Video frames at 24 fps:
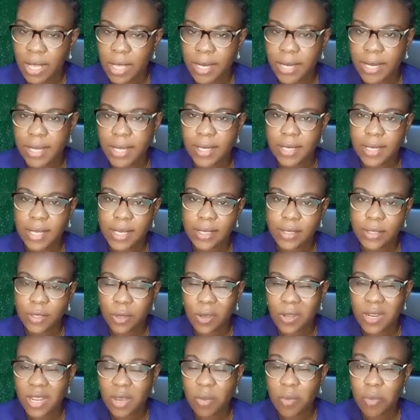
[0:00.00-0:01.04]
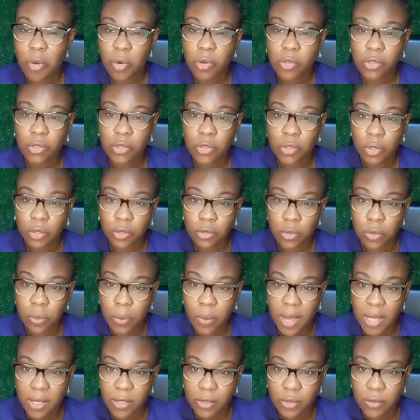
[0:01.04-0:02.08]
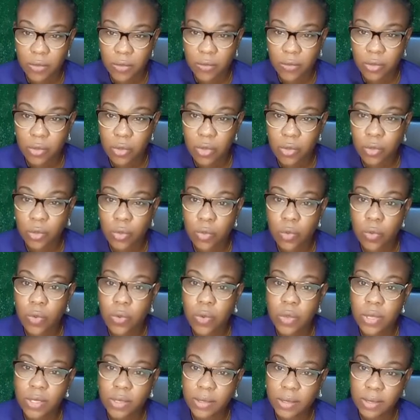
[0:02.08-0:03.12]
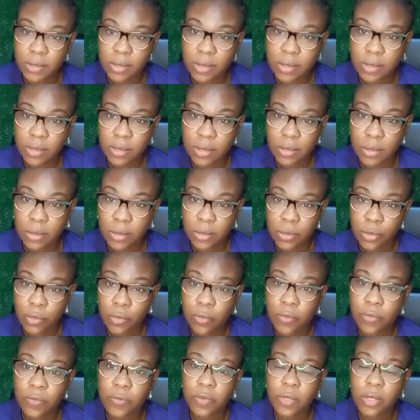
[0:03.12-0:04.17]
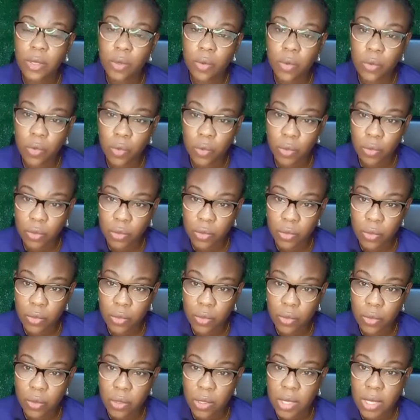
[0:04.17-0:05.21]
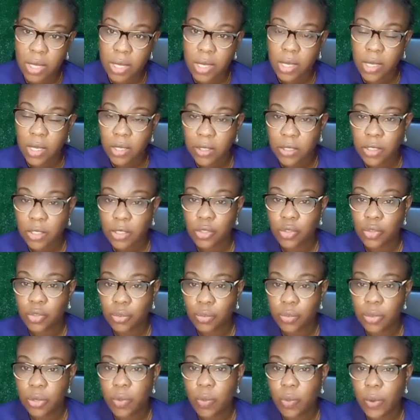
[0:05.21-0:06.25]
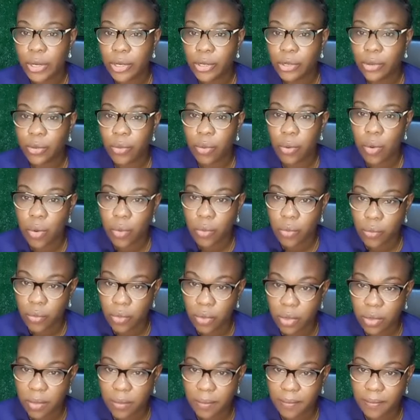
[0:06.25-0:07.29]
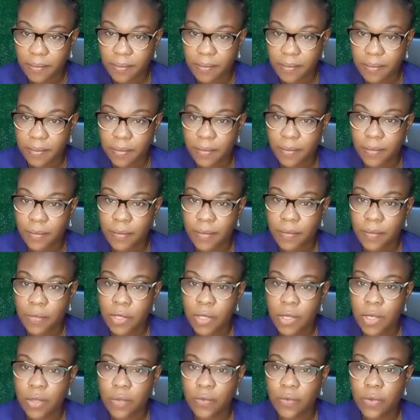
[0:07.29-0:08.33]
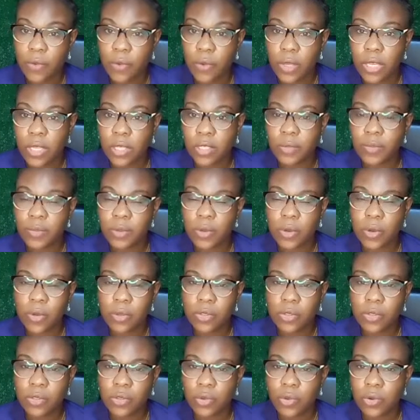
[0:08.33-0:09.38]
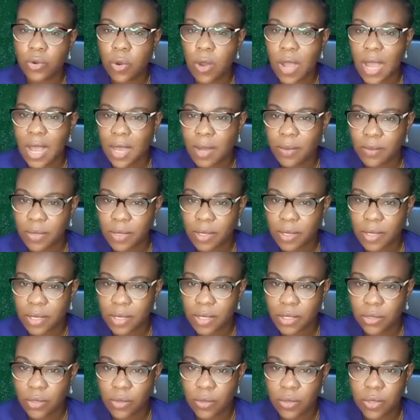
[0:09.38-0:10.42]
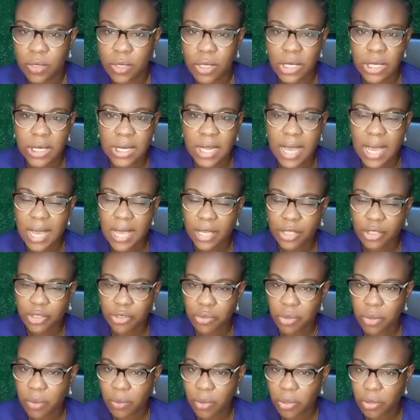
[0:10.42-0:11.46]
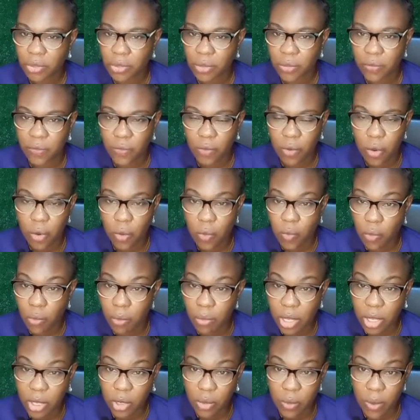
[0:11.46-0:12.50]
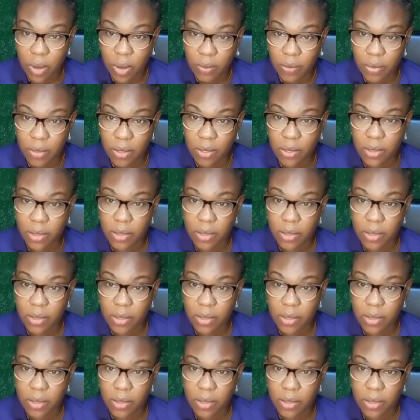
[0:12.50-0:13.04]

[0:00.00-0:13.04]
Then there's the other more subtle part of those who eat to feel good. Eating should be when you're hungry. If you eat because you're not happy and you think that extra bottle of Coke will make you happy,